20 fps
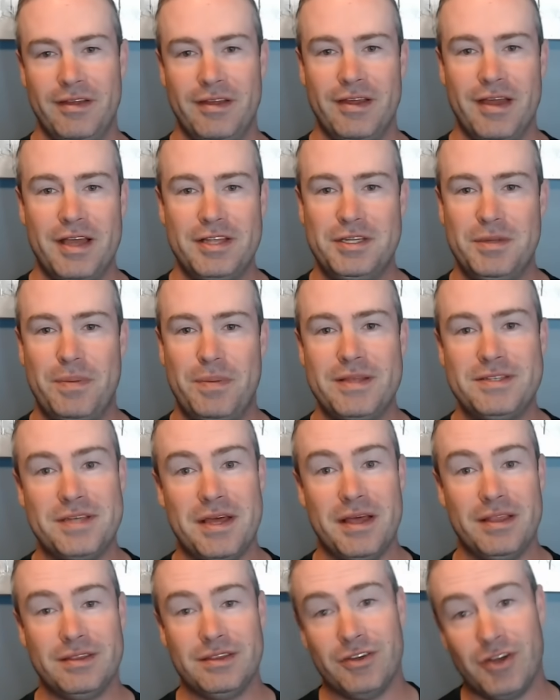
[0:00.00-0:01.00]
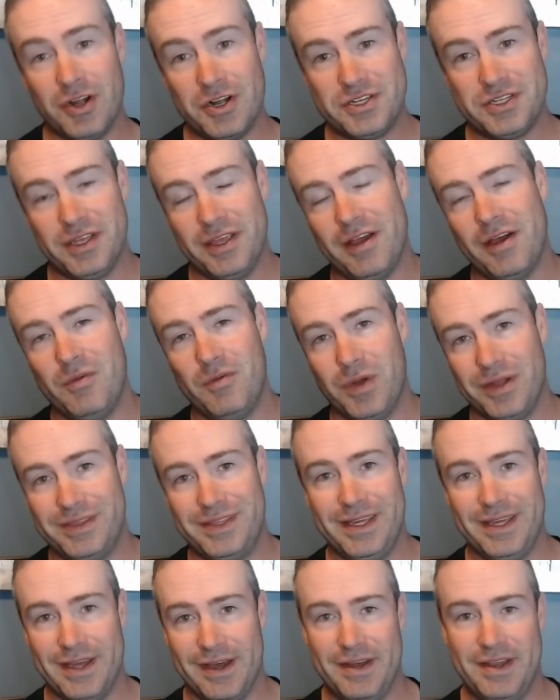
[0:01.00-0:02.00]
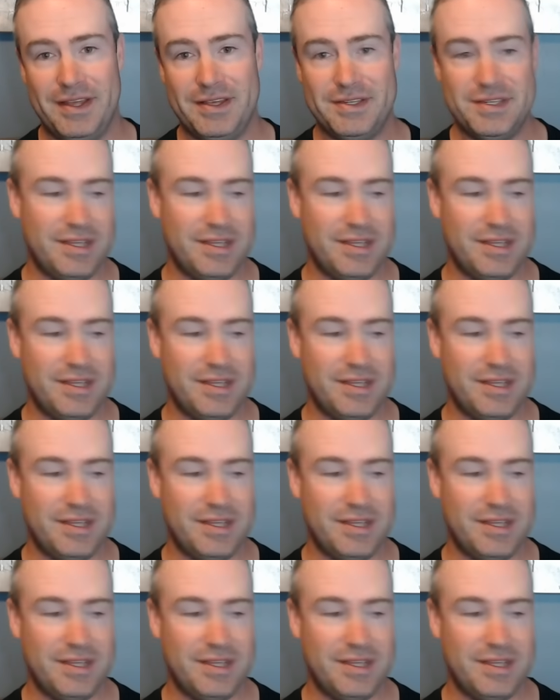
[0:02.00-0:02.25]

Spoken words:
It depends largely on what the gun is,